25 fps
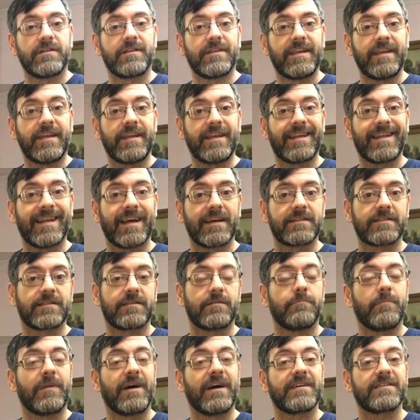the
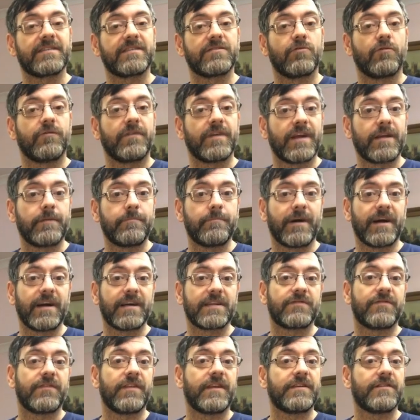Gladstone bags as overnight
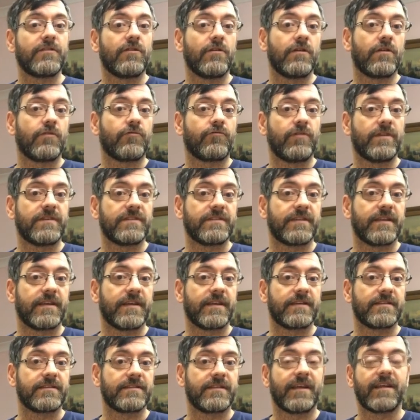bags for their toiletries and
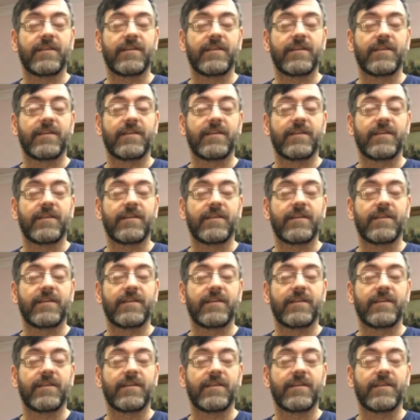things.